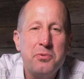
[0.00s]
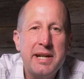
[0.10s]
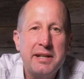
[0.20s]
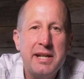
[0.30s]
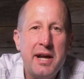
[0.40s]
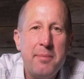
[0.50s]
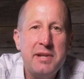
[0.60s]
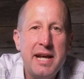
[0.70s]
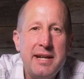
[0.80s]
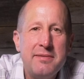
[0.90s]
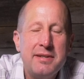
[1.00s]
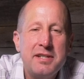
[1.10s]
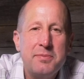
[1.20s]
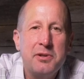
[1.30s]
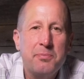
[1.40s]
Weekly Update.
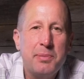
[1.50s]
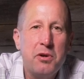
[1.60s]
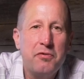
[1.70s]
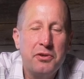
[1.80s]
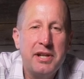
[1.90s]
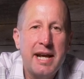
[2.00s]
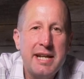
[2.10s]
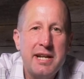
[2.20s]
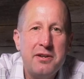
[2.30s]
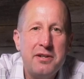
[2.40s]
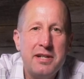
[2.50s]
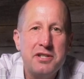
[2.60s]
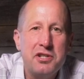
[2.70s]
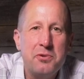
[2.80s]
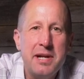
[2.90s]
It's been a beautiful day here
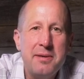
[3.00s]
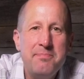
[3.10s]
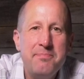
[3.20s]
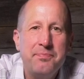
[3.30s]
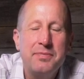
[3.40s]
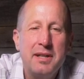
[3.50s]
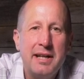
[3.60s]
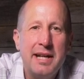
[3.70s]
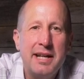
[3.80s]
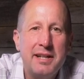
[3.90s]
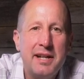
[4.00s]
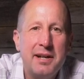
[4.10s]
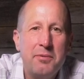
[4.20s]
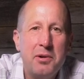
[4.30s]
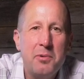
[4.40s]
in Sequim, and
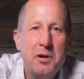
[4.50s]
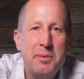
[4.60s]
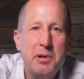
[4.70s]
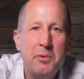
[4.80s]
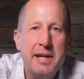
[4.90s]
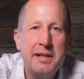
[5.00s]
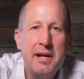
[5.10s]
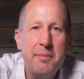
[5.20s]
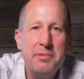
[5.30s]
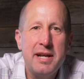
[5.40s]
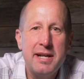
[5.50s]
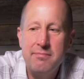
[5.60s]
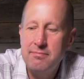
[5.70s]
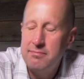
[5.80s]
I uh, want to welcome you to Weekly Update.